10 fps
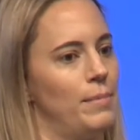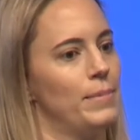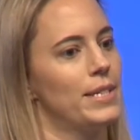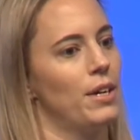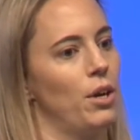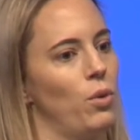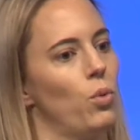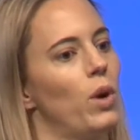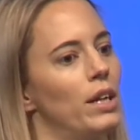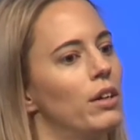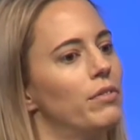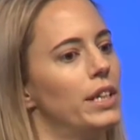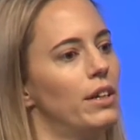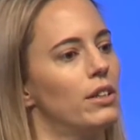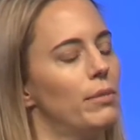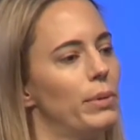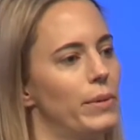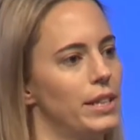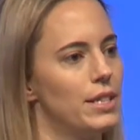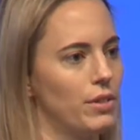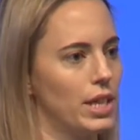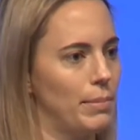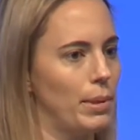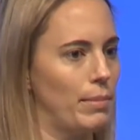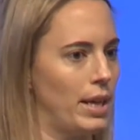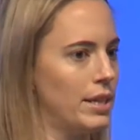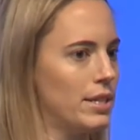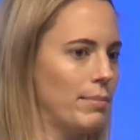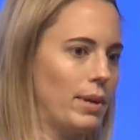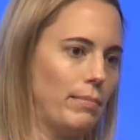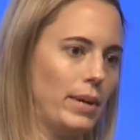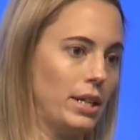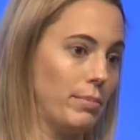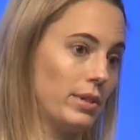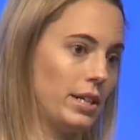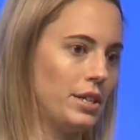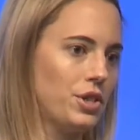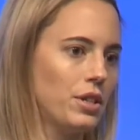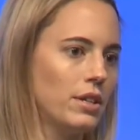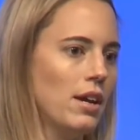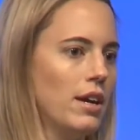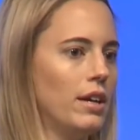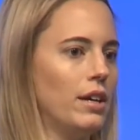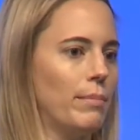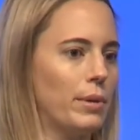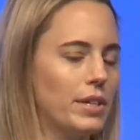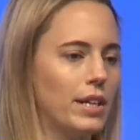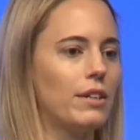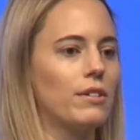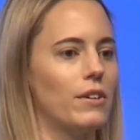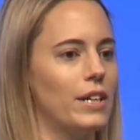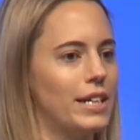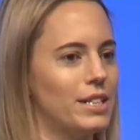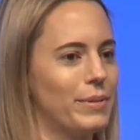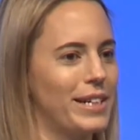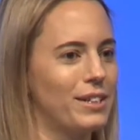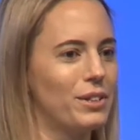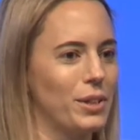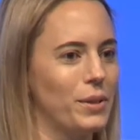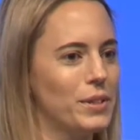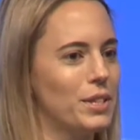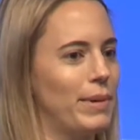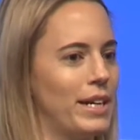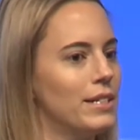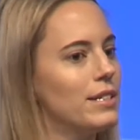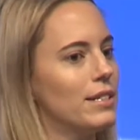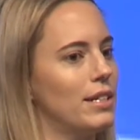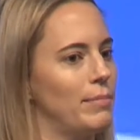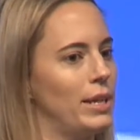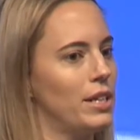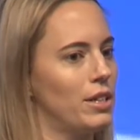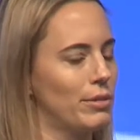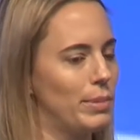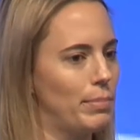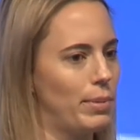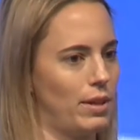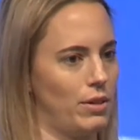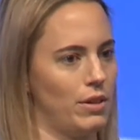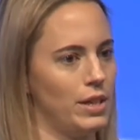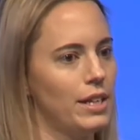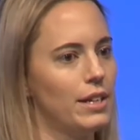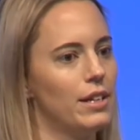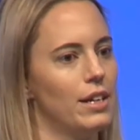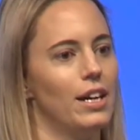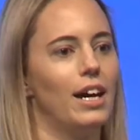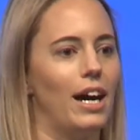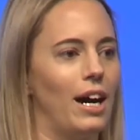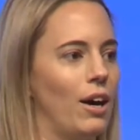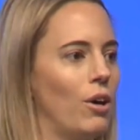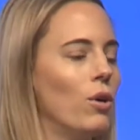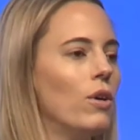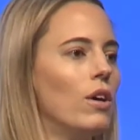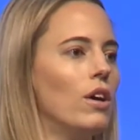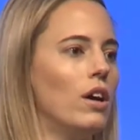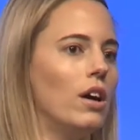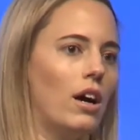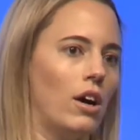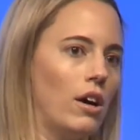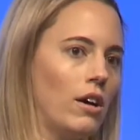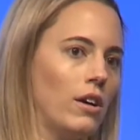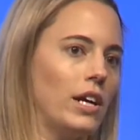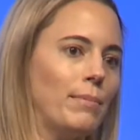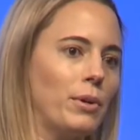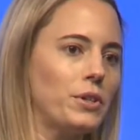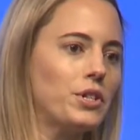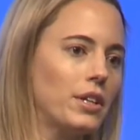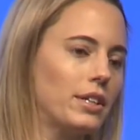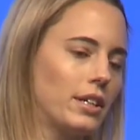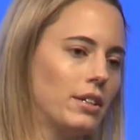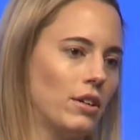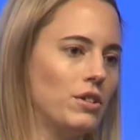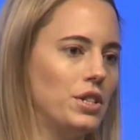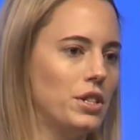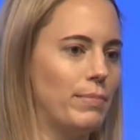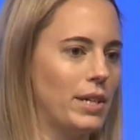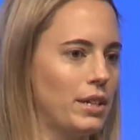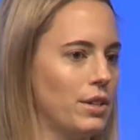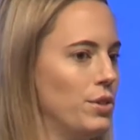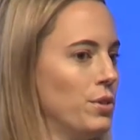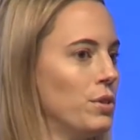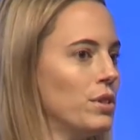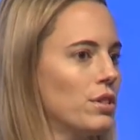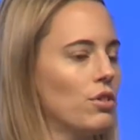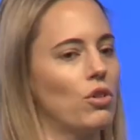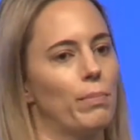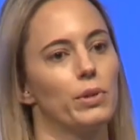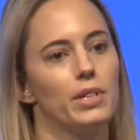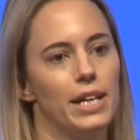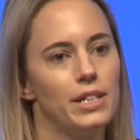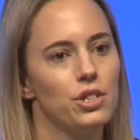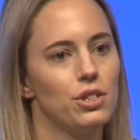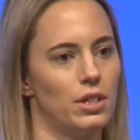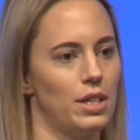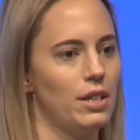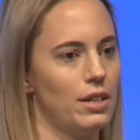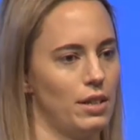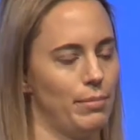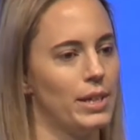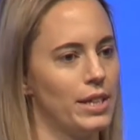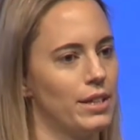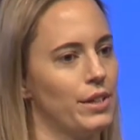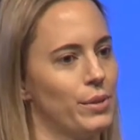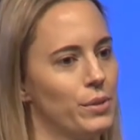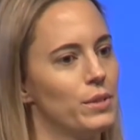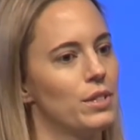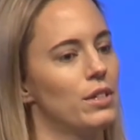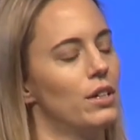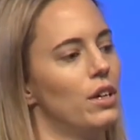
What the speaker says: So one of the other points to keep in mind is about manipulation, particularly as we enter youth spaces and many young people are on it. How are emerging technologies being used or potentially being used